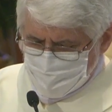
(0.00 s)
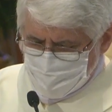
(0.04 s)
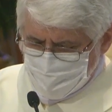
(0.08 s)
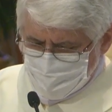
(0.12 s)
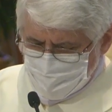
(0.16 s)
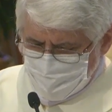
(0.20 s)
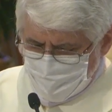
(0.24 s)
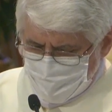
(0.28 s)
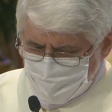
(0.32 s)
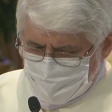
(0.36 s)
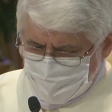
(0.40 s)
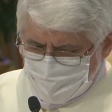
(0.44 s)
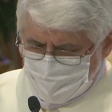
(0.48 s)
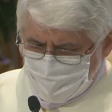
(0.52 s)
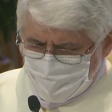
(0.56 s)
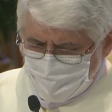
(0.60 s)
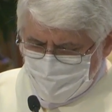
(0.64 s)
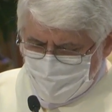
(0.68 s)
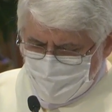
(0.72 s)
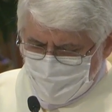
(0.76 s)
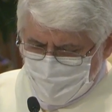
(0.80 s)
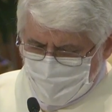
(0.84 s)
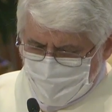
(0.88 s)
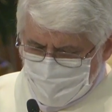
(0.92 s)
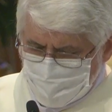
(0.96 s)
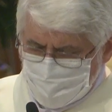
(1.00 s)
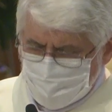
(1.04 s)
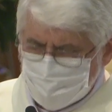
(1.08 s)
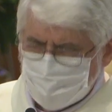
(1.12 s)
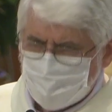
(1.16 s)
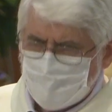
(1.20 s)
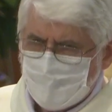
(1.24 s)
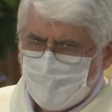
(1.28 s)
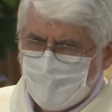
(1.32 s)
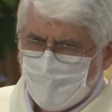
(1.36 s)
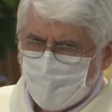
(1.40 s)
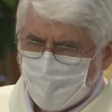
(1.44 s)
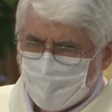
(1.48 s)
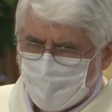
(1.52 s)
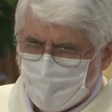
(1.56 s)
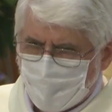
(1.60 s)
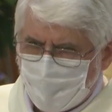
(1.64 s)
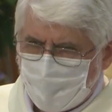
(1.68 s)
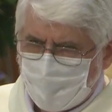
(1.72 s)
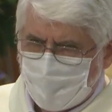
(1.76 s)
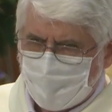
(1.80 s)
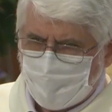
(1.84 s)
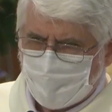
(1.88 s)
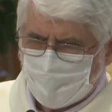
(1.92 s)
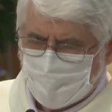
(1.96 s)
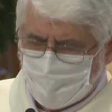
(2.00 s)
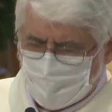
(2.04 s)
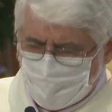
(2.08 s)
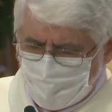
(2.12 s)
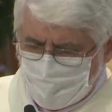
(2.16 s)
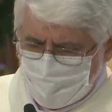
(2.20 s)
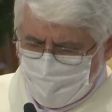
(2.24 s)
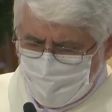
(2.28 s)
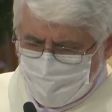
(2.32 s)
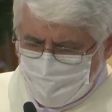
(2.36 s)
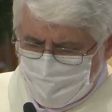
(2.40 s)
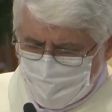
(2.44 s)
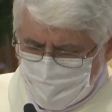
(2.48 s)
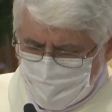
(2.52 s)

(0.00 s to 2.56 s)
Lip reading: joining us where we